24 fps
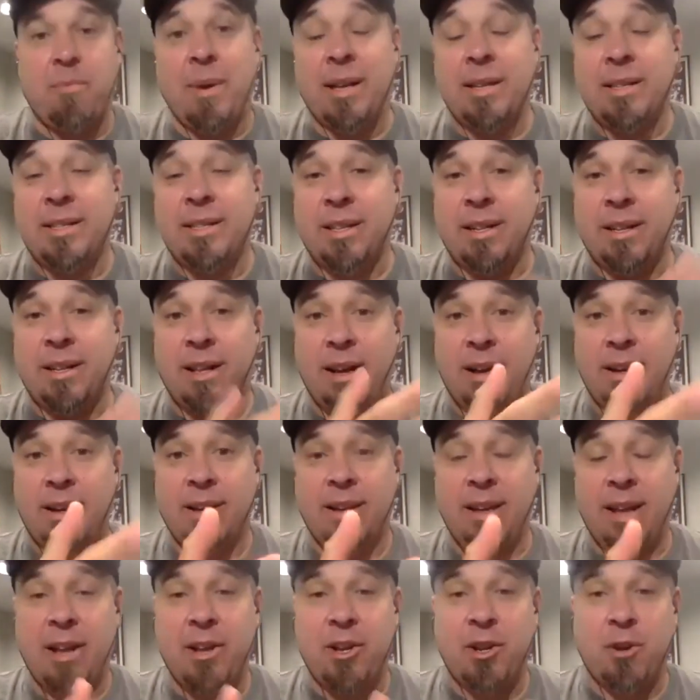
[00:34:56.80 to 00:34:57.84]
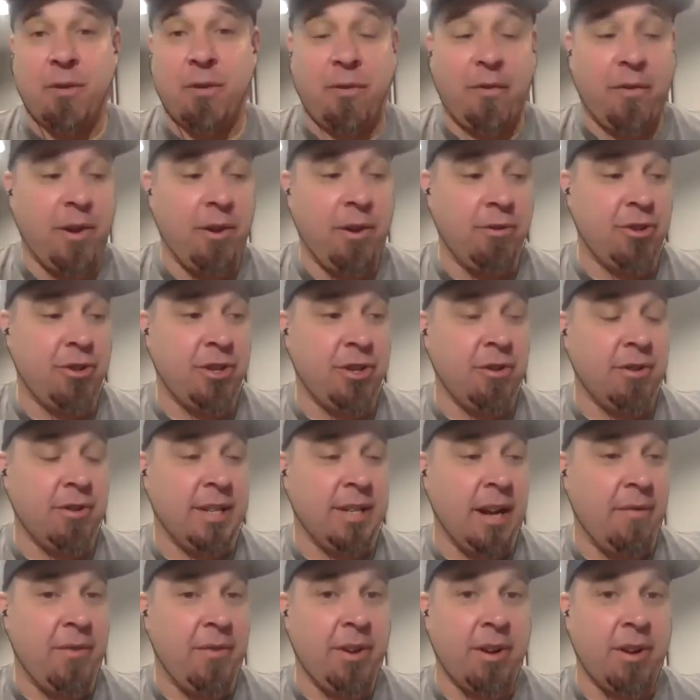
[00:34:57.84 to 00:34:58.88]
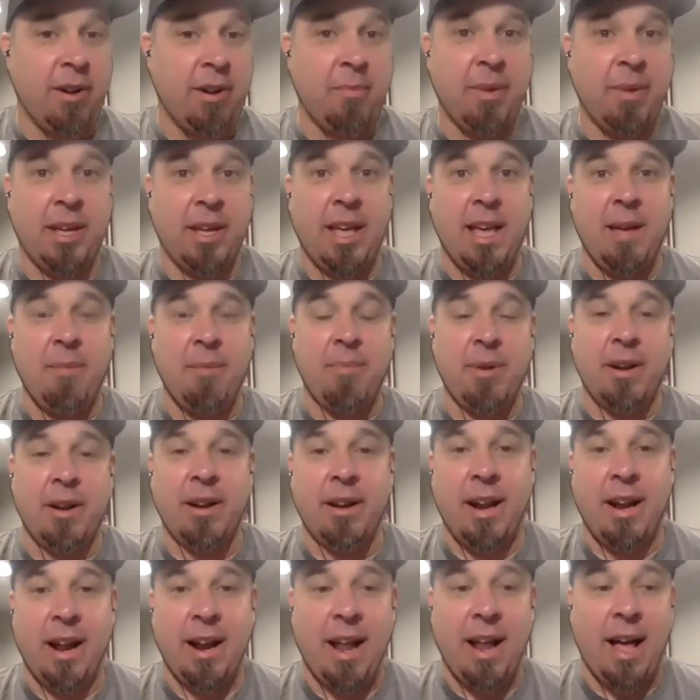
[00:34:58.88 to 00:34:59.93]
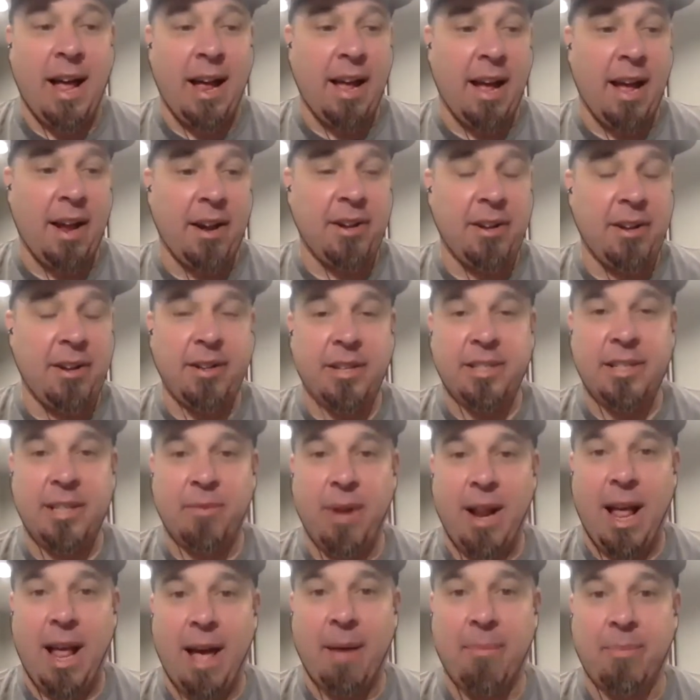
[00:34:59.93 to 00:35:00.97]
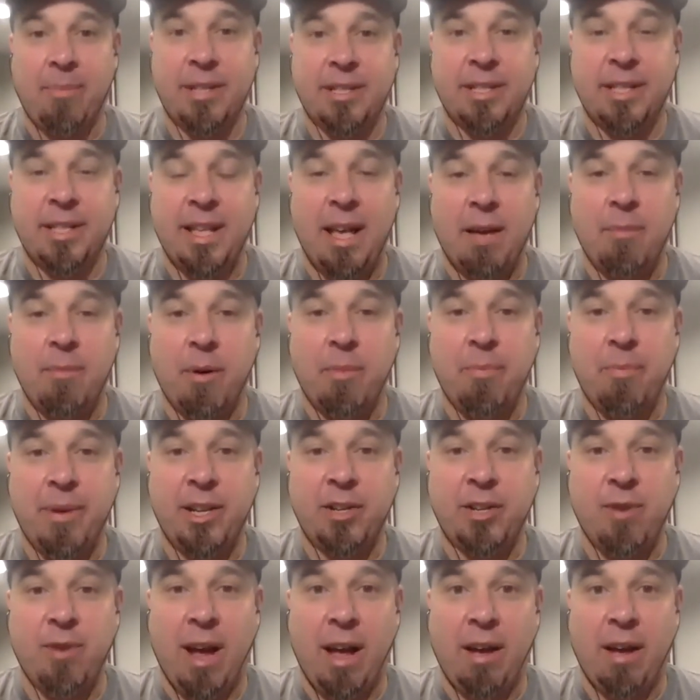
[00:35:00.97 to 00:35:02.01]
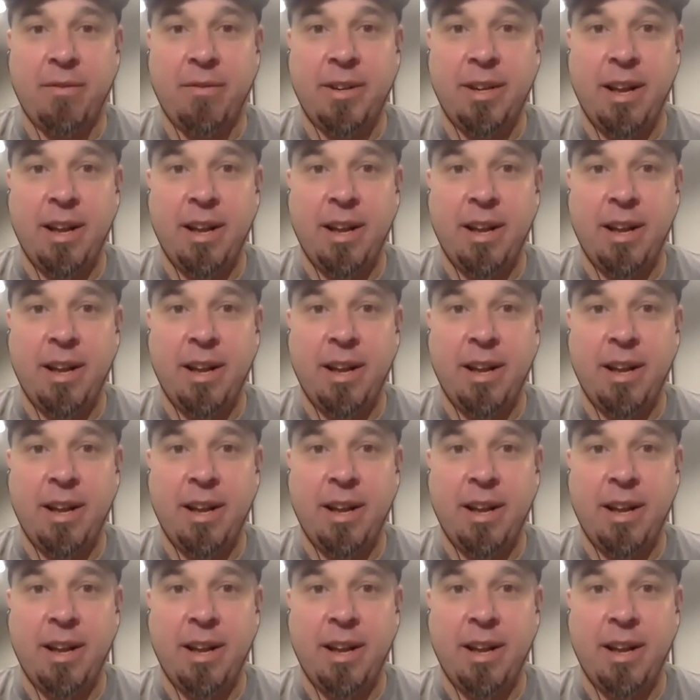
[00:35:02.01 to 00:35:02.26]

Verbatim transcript: Best of luck in your future. Definitely going to be keeping an, an eye on you to see what happens in the MLB draft.